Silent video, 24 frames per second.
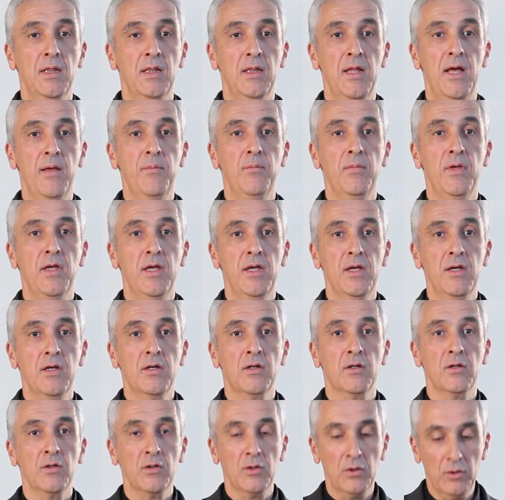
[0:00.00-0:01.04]
Let me
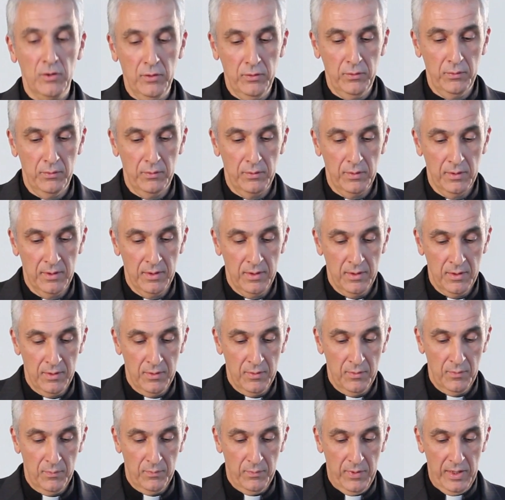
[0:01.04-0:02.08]
conclude
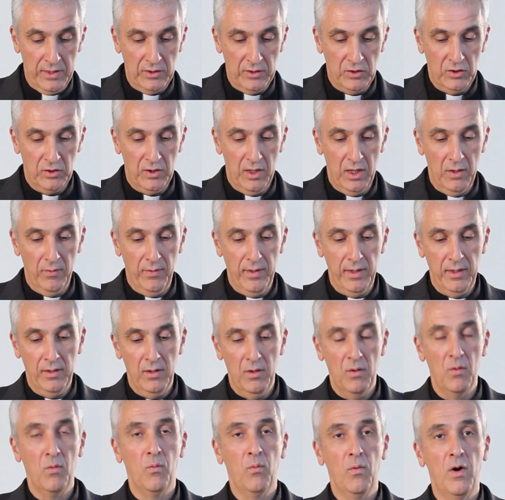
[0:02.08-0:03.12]
by sharing
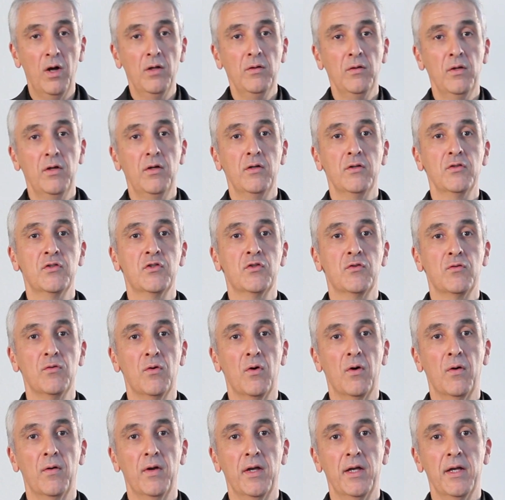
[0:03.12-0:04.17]
one little
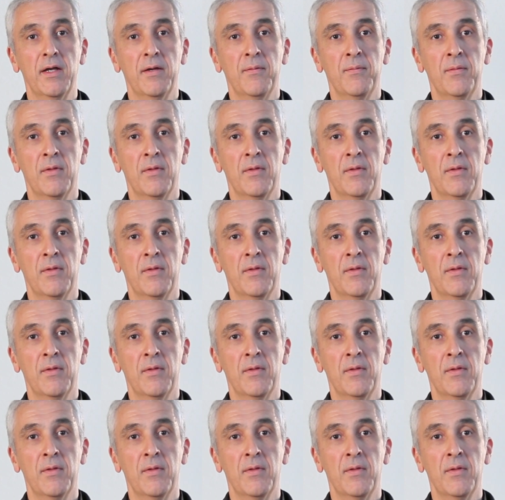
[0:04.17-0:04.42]
story